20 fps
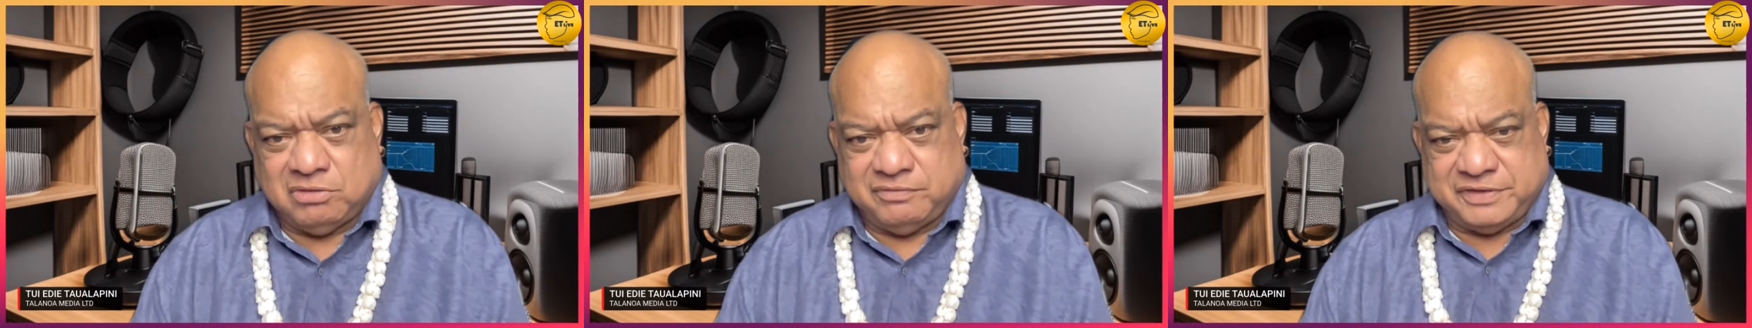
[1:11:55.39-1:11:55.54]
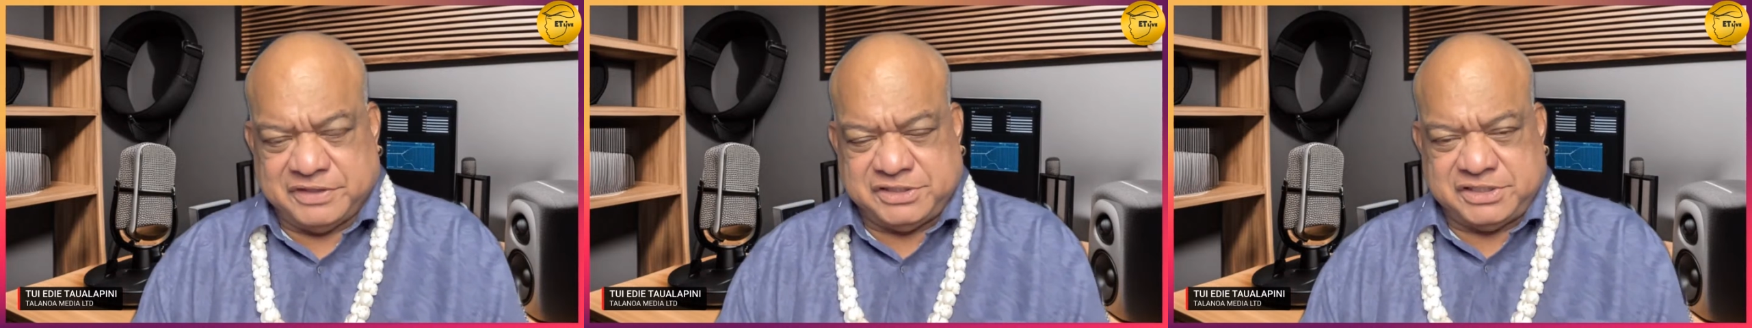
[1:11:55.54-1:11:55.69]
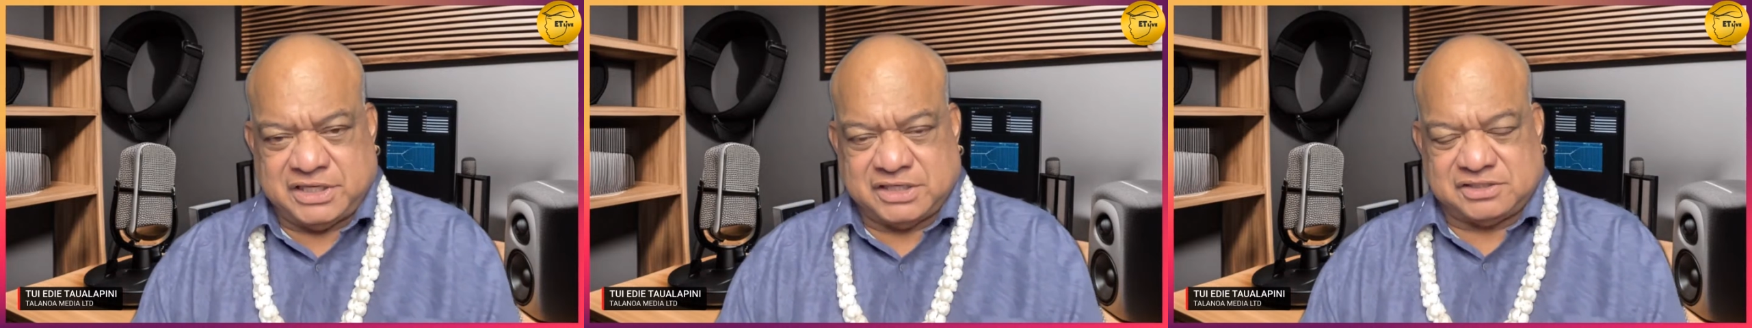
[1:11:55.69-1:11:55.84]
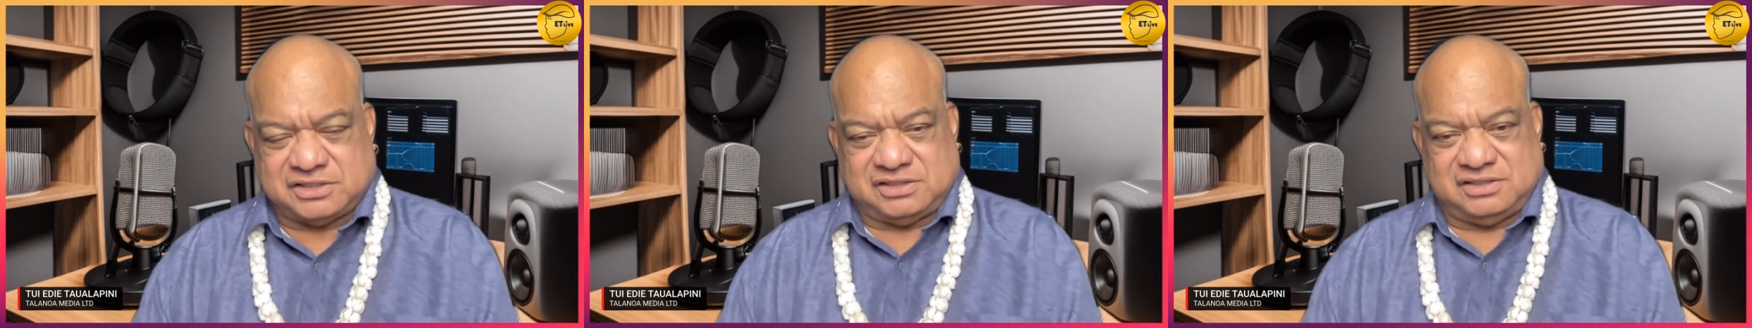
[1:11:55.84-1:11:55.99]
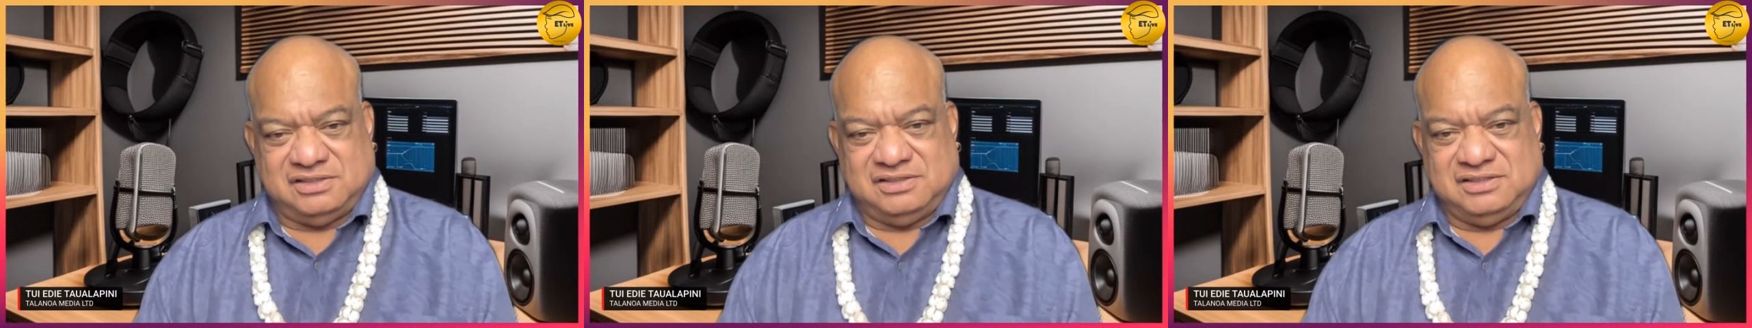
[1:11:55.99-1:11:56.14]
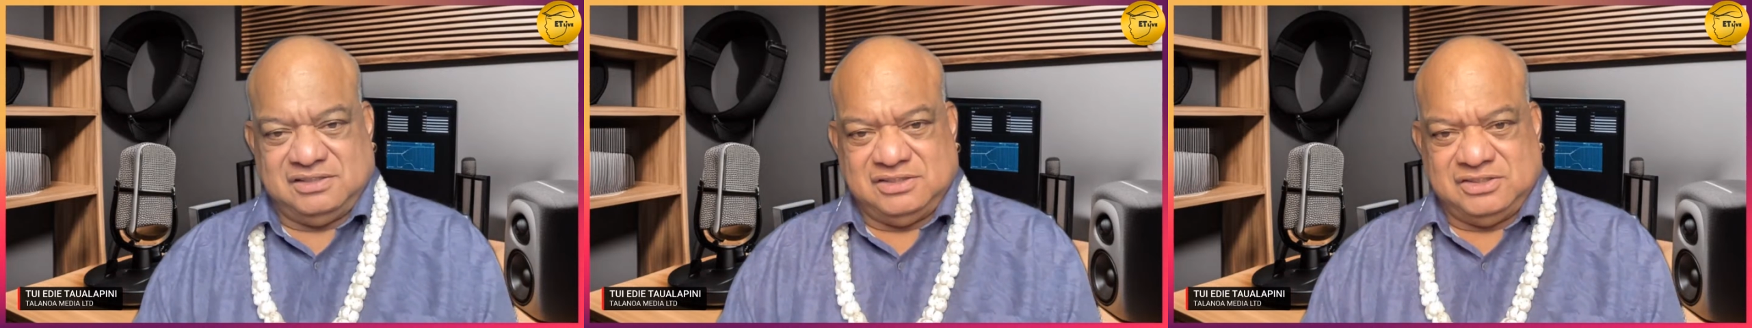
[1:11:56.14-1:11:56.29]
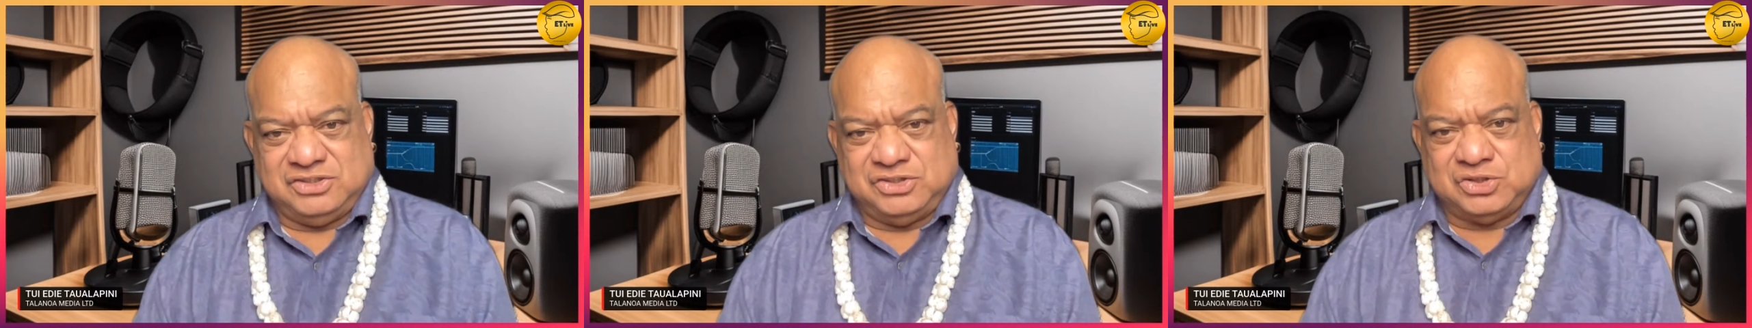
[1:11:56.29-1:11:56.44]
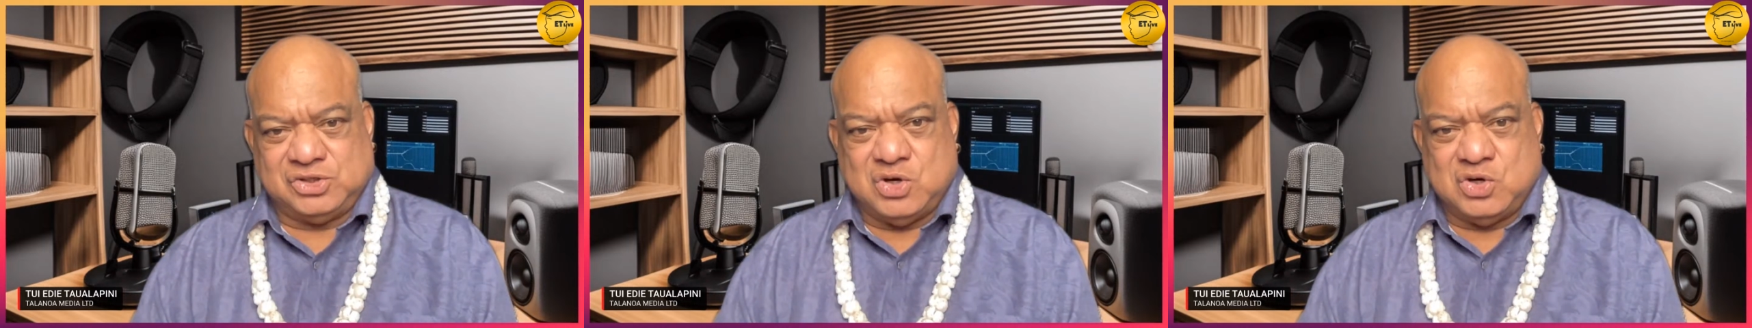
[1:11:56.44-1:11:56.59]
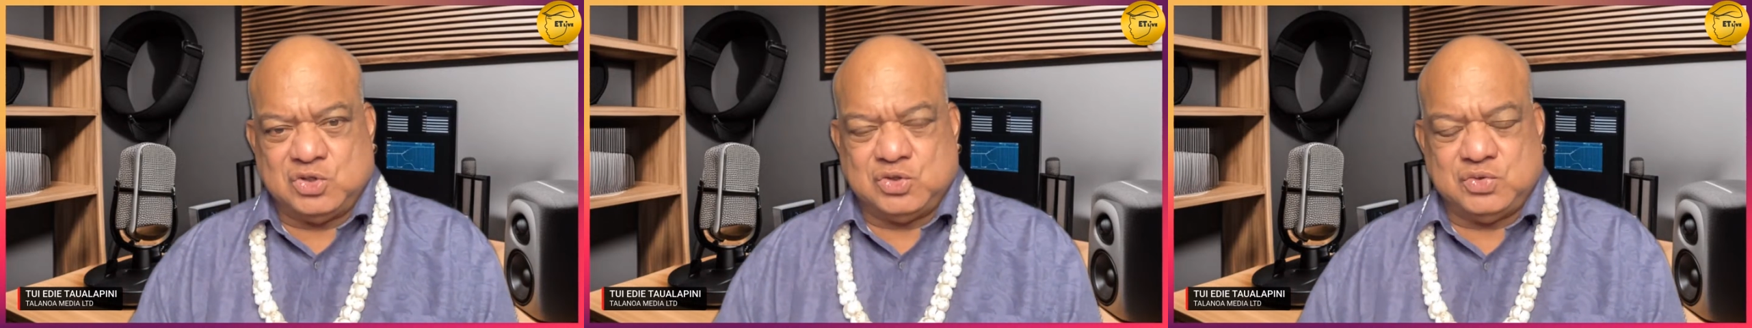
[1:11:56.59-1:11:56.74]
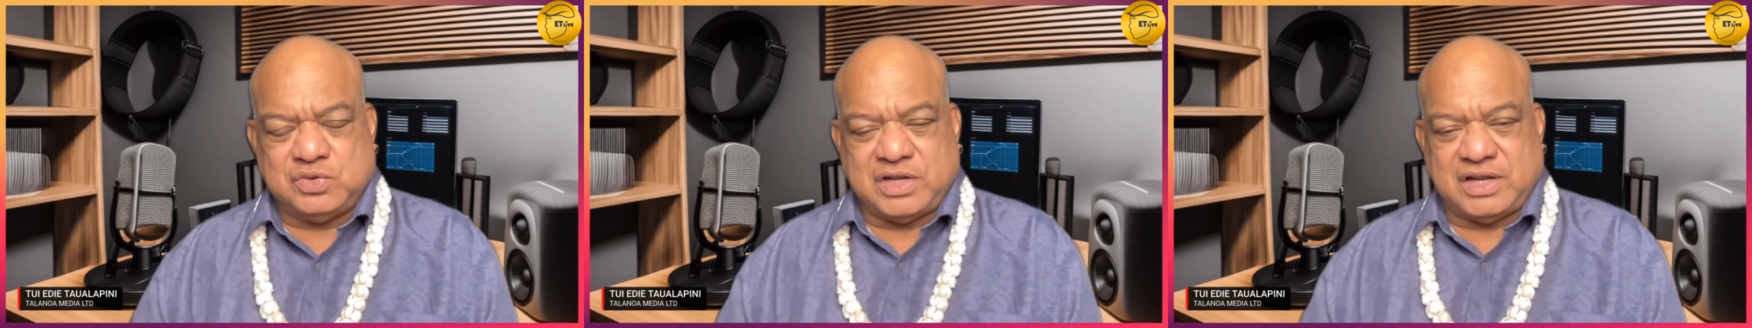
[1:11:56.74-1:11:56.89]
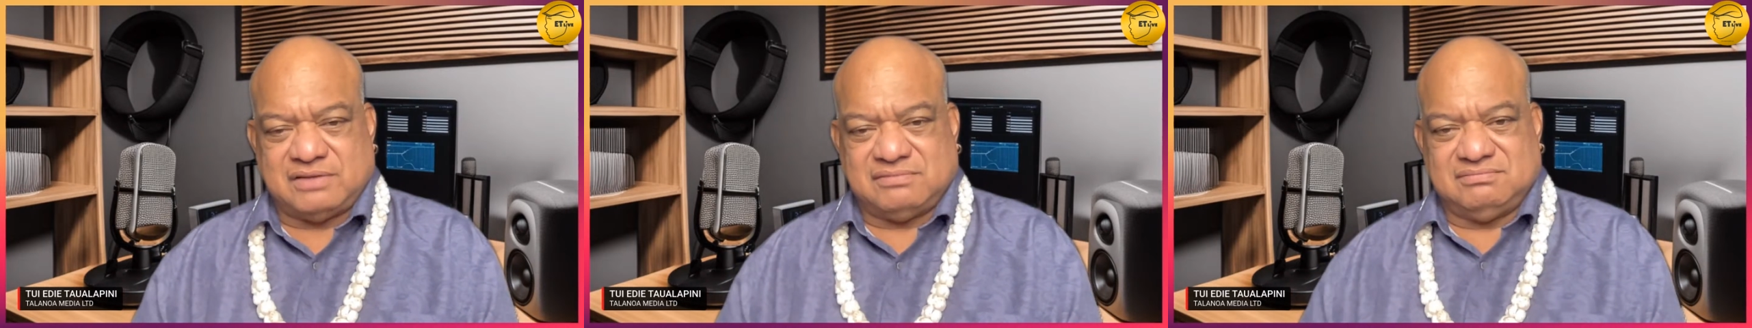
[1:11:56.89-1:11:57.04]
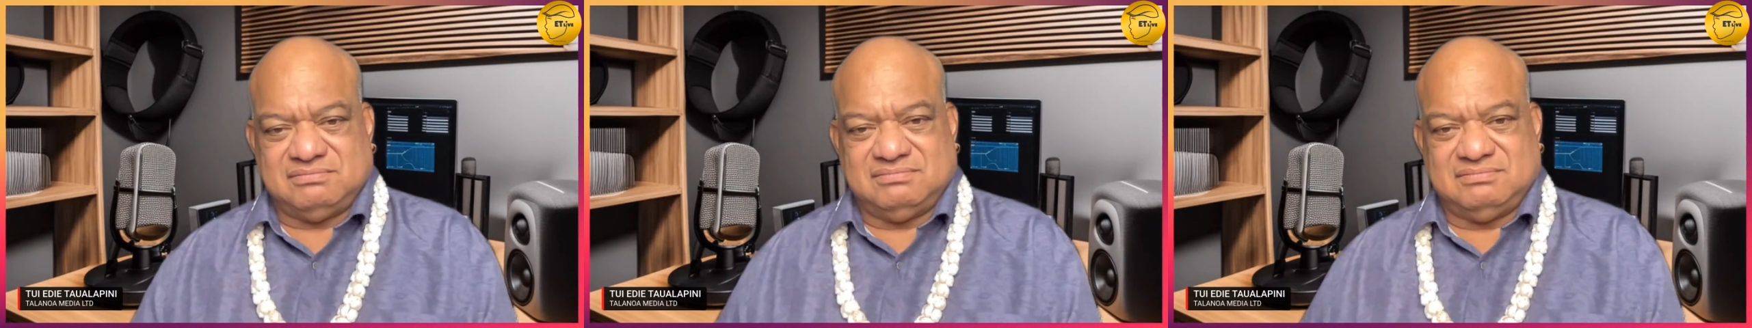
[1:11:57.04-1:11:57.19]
of a judge to go do that.